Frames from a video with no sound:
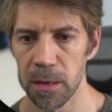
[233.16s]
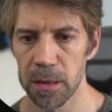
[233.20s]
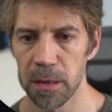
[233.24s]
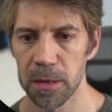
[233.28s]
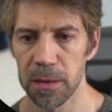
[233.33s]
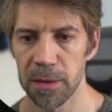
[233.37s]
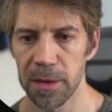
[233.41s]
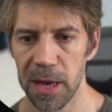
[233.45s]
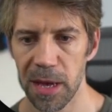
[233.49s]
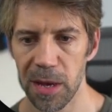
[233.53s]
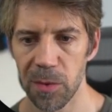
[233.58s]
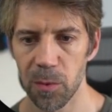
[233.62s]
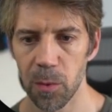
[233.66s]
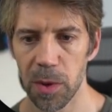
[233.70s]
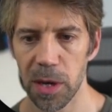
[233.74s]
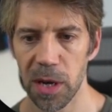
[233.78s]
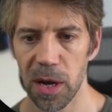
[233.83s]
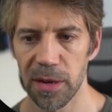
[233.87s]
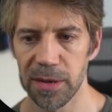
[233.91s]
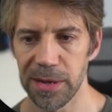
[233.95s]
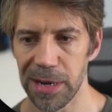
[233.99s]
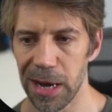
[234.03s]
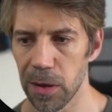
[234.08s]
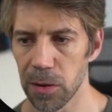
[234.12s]
then we are
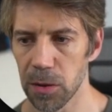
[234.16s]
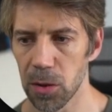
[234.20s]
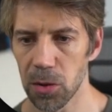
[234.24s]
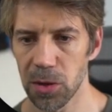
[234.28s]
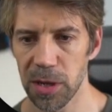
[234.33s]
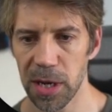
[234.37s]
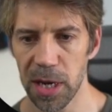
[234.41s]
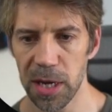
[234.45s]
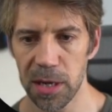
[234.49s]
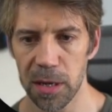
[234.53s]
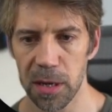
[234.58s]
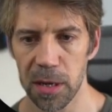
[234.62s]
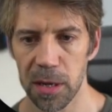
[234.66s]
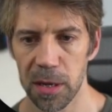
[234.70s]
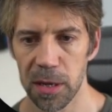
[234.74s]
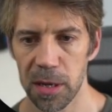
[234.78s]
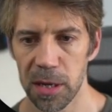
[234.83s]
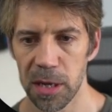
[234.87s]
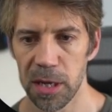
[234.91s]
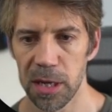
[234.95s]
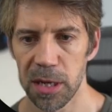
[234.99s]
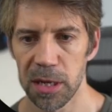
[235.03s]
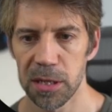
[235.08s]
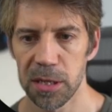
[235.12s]
now logged in.
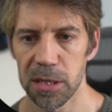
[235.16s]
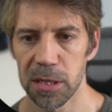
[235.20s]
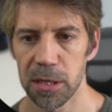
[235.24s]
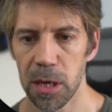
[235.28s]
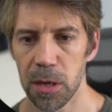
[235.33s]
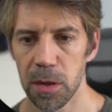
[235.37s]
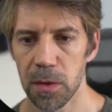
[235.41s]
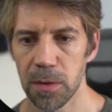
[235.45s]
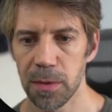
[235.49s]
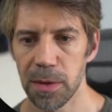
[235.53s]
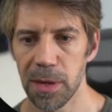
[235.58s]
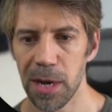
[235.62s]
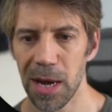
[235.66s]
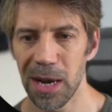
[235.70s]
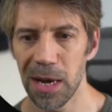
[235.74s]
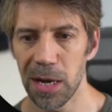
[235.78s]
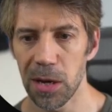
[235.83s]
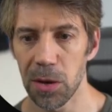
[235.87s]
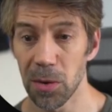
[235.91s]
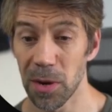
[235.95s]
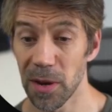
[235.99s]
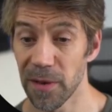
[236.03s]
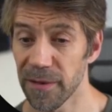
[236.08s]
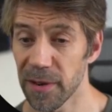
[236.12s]
So
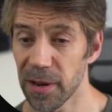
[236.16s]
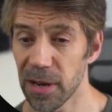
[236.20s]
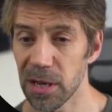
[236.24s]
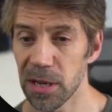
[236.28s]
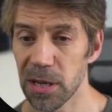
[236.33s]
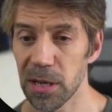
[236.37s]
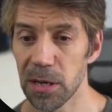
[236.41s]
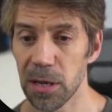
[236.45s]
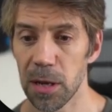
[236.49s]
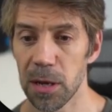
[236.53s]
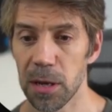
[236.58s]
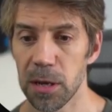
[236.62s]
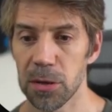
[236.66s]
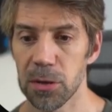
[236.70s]
now if I